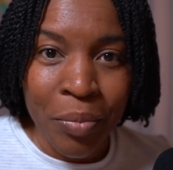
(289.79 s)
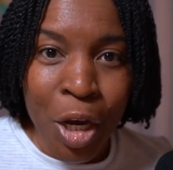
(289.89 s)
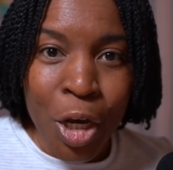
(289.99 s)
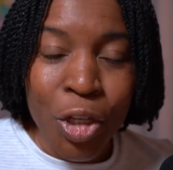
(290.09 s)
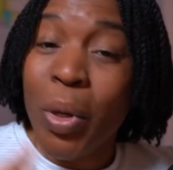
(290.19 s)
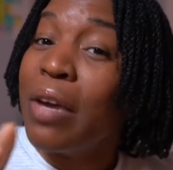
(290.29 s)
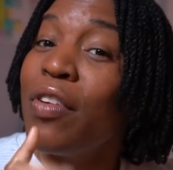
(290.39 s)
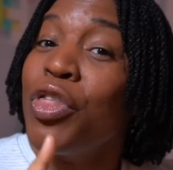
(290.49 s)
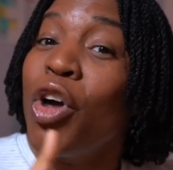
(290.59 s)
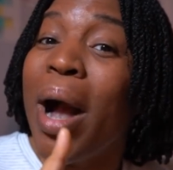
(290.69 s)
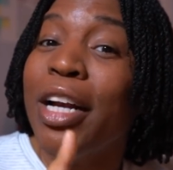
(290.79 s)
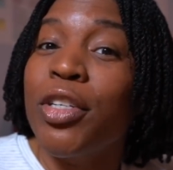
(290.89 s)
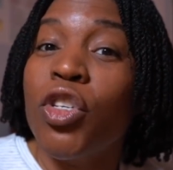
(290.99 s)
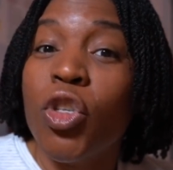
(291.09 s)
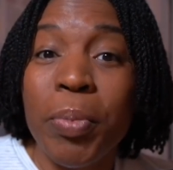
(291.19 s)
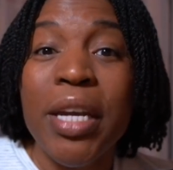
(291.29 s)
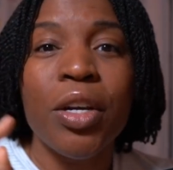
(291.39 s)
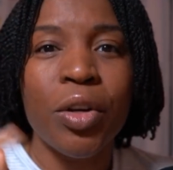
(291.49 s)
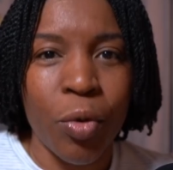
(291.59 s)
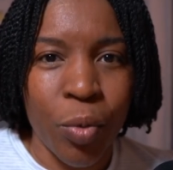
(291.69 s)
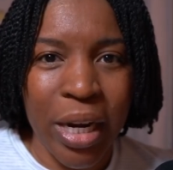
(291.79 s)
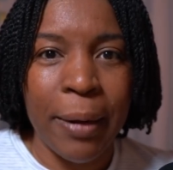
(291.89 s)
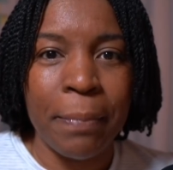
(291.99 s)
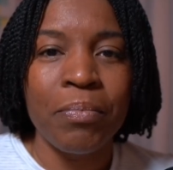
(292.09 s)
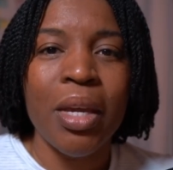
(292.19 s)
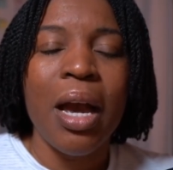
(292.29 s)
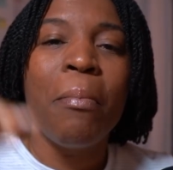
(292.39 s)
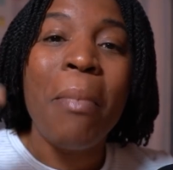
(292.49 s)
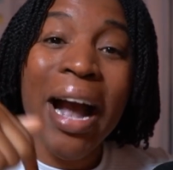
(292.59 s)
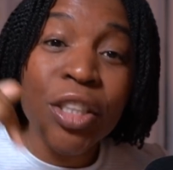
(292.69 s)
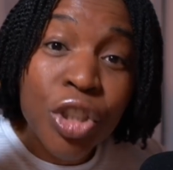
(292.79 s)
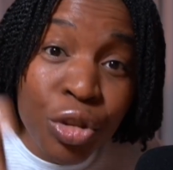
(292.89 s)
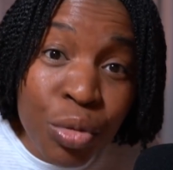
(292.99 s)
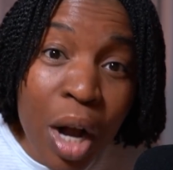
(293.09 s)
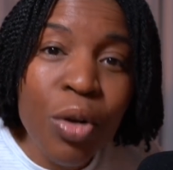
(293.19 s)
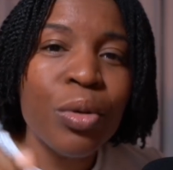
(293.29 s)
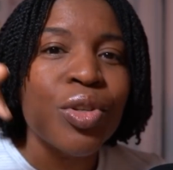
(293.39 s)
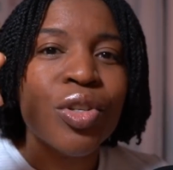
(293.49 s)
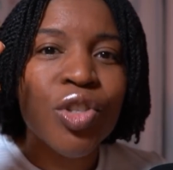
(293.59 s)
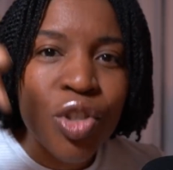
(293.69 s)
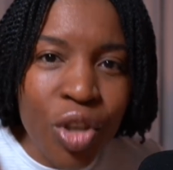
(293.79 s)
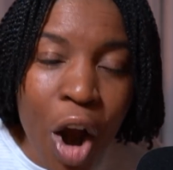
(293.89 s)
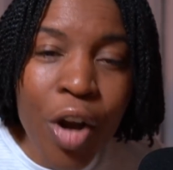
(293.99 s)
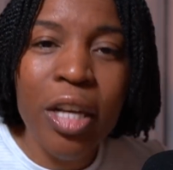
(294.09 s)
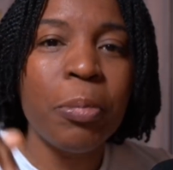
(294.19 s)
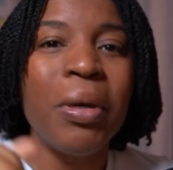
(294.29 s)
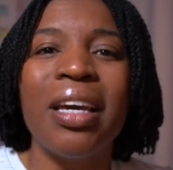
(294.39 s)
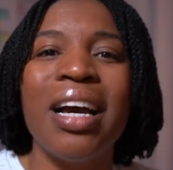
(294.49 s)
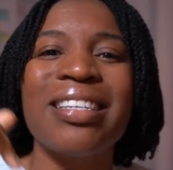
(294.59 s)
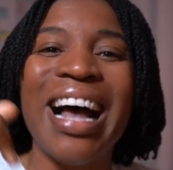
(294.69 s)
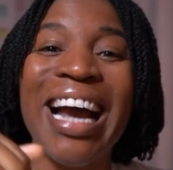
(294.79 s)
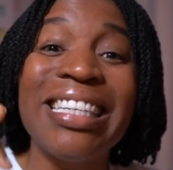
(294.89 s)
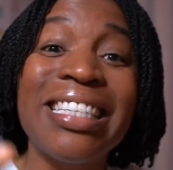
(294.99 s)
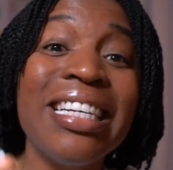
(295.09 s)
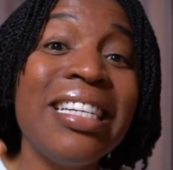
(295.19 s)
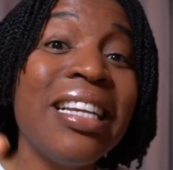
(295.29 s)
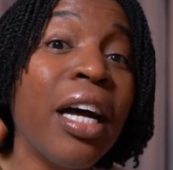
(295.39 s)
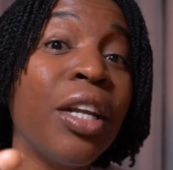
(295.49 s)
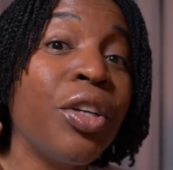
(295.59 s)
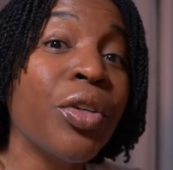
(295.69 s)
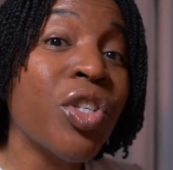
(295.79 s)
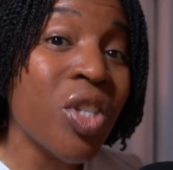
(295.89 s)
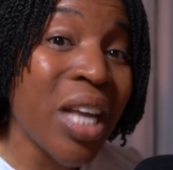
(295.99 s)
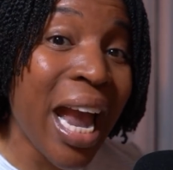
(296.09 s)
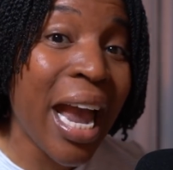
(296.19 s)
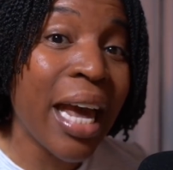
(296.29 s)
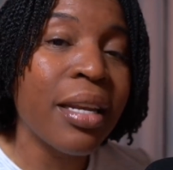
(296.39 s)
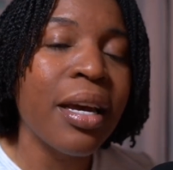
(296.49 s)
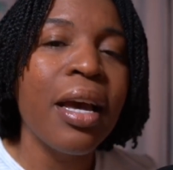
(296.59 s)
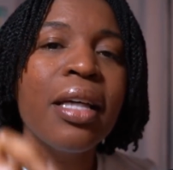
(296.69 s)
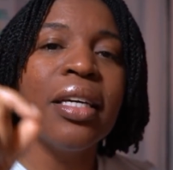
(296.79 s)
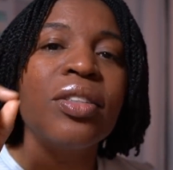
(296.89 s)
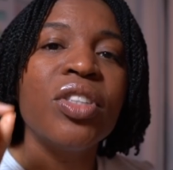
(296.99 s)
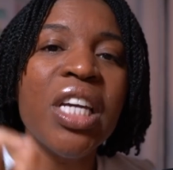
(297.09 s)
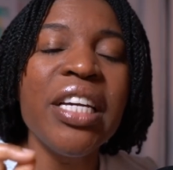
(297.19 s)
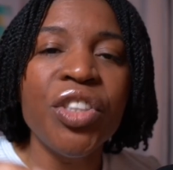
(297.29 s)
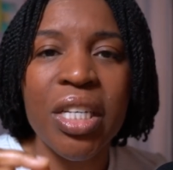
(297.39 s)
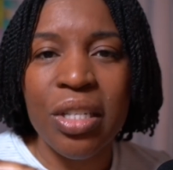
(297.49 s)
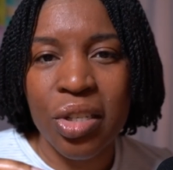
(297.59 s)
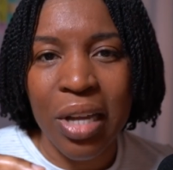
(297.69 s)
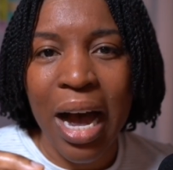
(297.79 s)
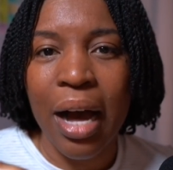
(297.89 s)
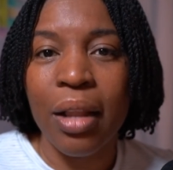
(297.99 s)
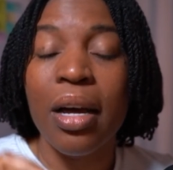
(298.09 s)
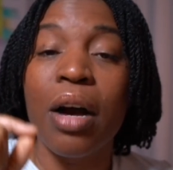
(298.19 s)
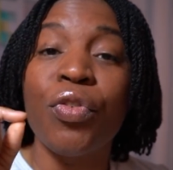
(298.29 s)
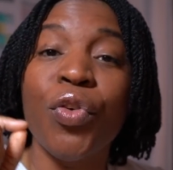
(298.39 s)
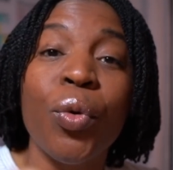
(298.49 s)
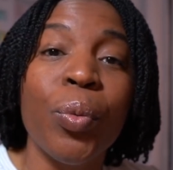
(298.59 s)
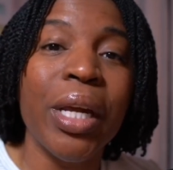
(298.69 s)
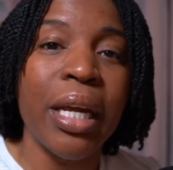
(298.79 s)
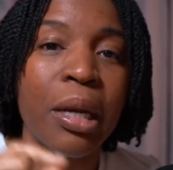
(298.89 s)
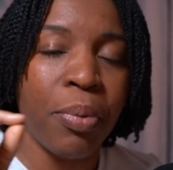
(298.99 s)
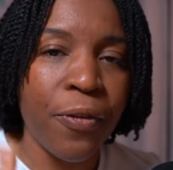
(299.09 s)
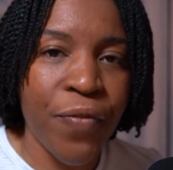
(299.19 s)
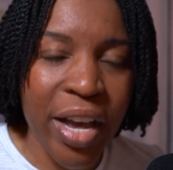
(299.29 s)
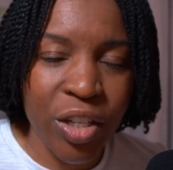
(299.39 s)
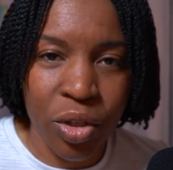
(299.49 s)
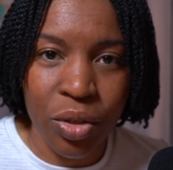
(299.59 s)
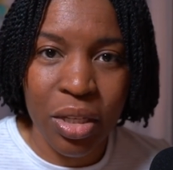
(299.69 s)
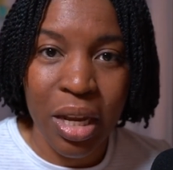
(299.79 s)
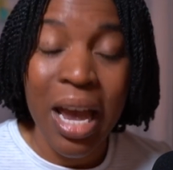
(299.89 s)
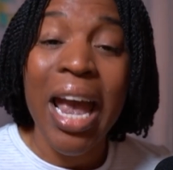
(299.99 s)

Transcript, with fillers: So even though I could speak Korean, my struggles started because I didn't understand the teaching style of Korean professors.